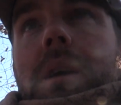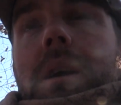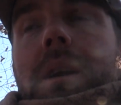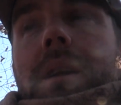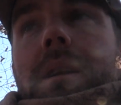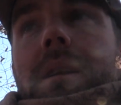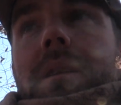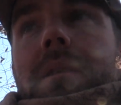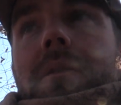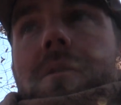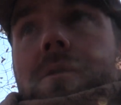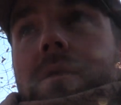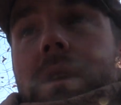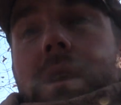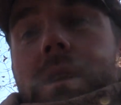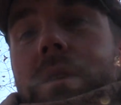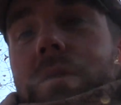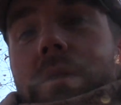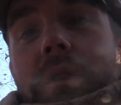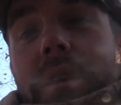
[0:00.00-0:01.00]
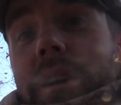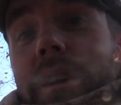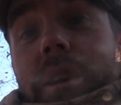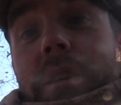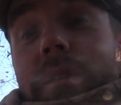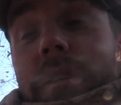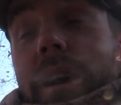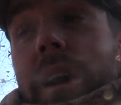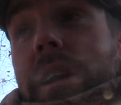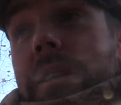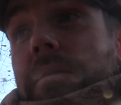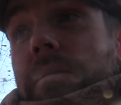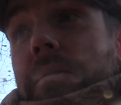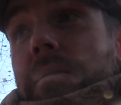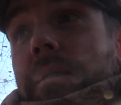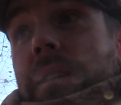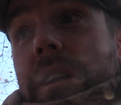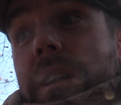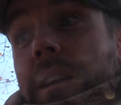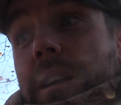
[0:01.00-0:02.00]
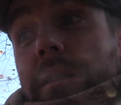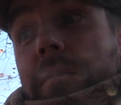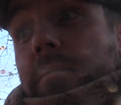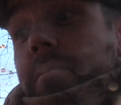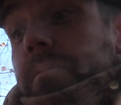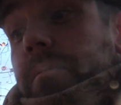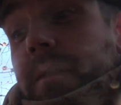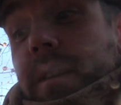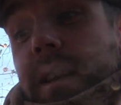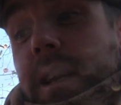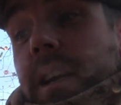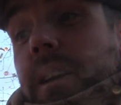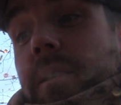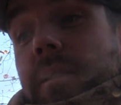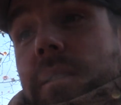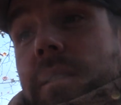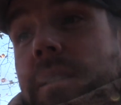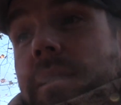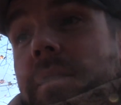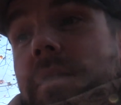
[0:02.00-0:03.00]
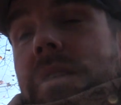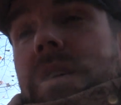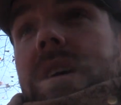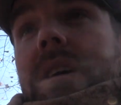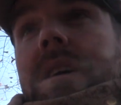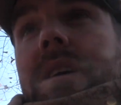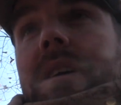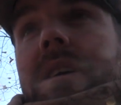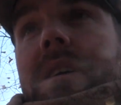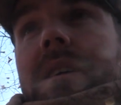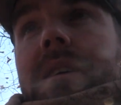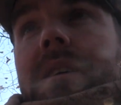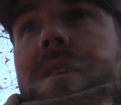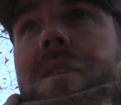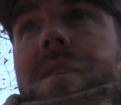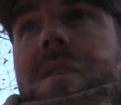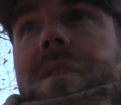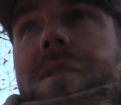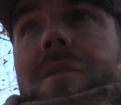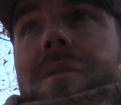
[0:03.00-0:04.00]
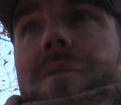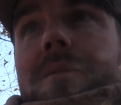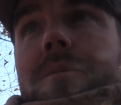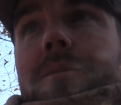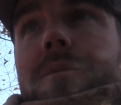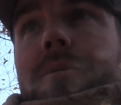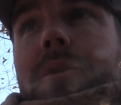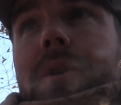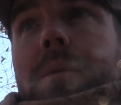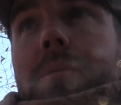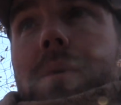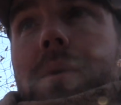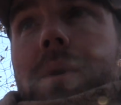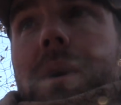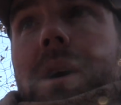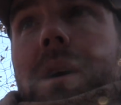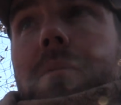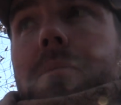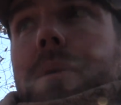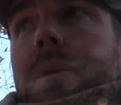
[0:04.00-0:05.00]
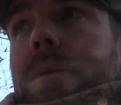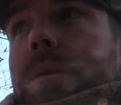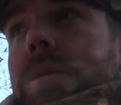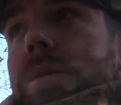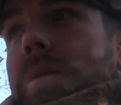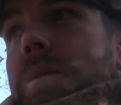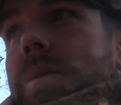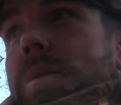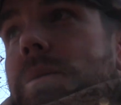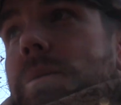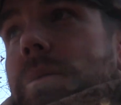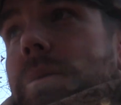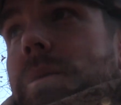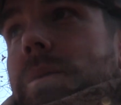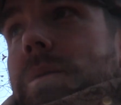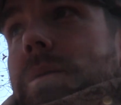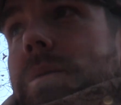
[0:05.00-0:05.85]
and just didn't see any sign of any deer that was crippled up or